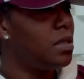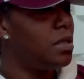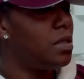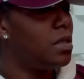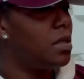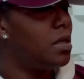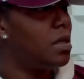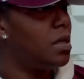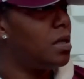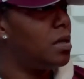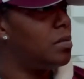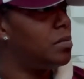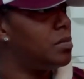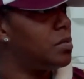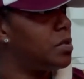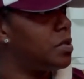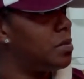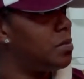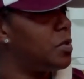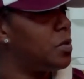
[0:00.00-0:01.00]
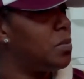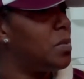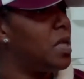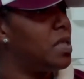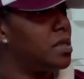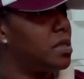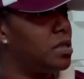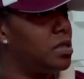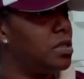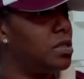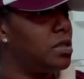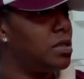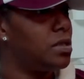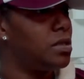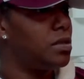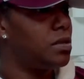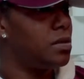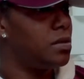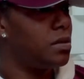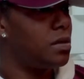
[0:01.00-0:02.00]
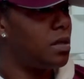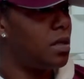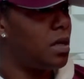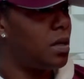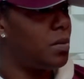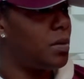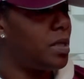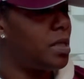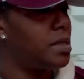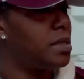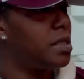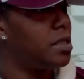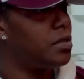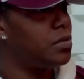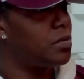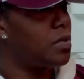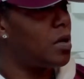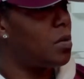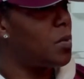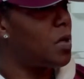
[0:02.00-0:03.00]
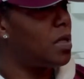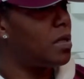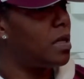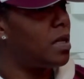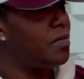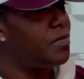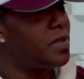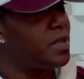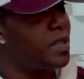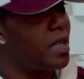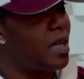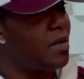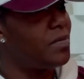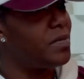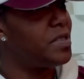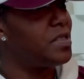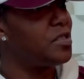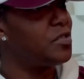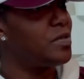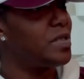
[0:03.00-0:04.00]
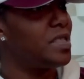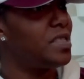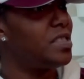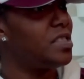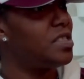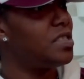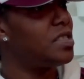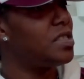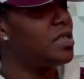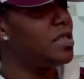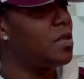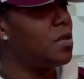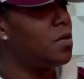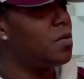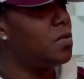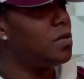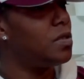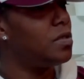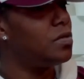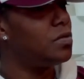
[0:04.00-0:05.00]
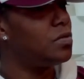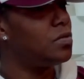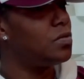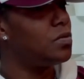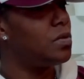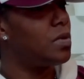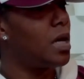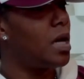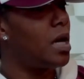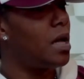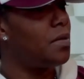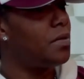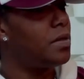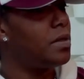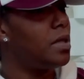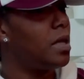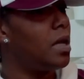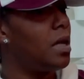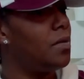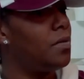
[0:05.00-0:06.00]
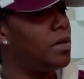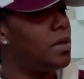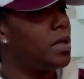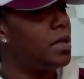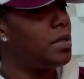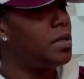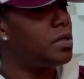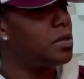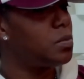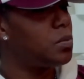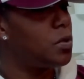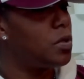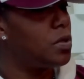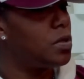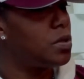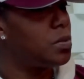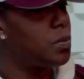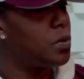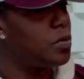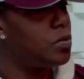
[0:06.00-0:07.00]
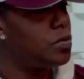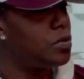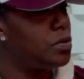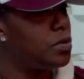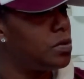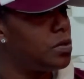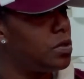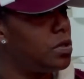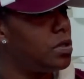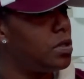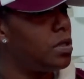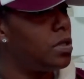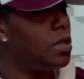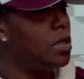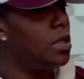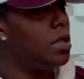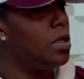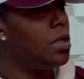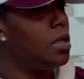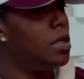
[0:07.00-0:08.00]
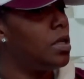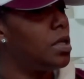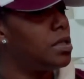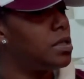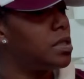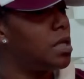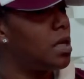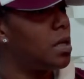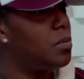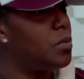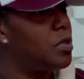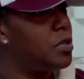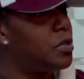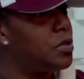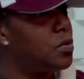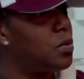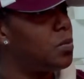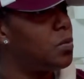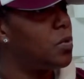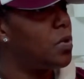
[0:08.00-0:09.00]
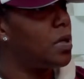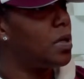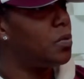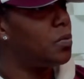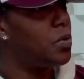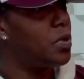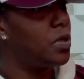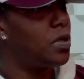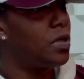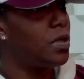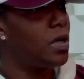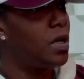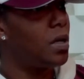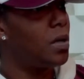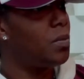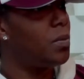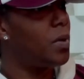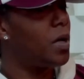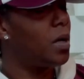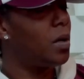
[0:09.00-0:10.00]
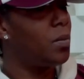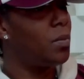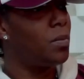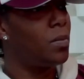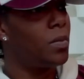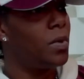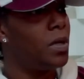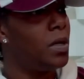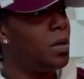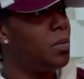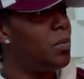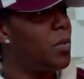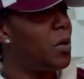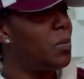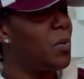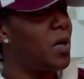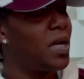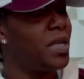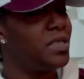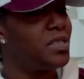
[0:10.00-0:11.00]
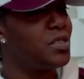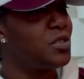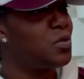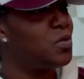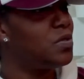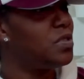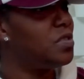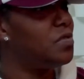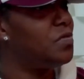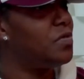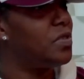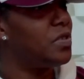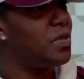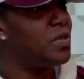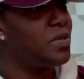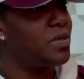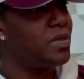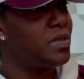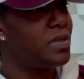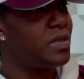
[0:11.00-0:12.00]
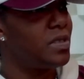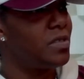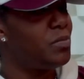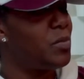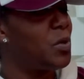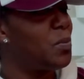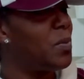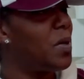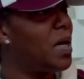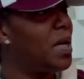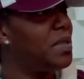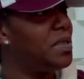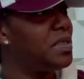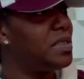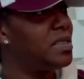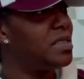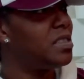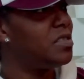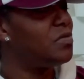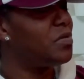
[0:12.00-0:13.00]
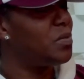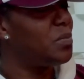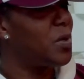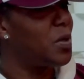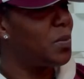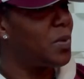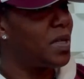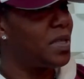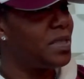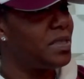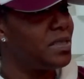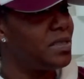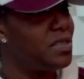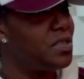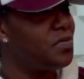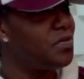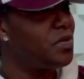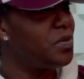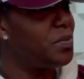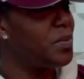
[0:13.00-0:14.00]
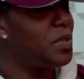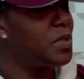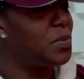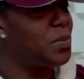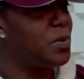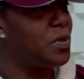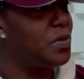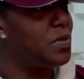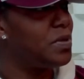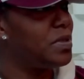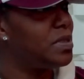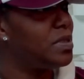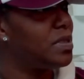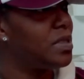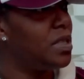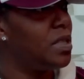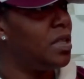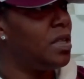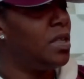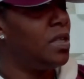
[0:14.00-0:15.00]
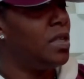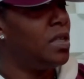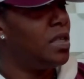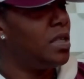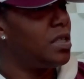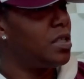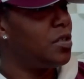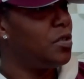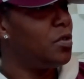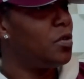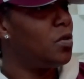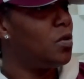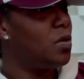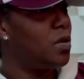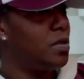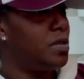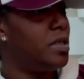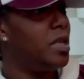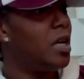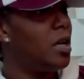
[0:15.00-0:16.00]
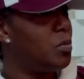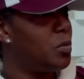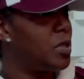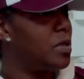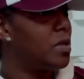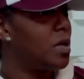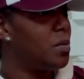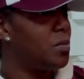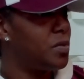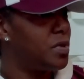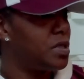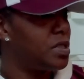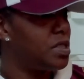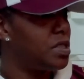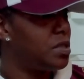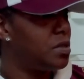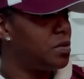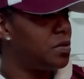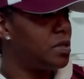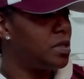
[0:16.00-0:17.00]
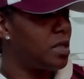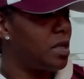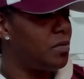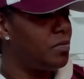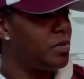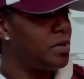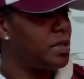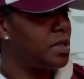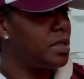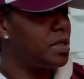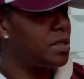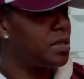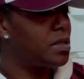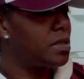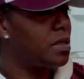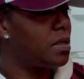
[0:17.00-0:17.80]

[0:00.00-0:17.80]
the messages. And I think throughout my life and having this transition, not only through athletics, but spiritually, has got me to a point where my mind is so different. If my mind is different, my body is different, my spirit is, you know, now becoming a shield to everything.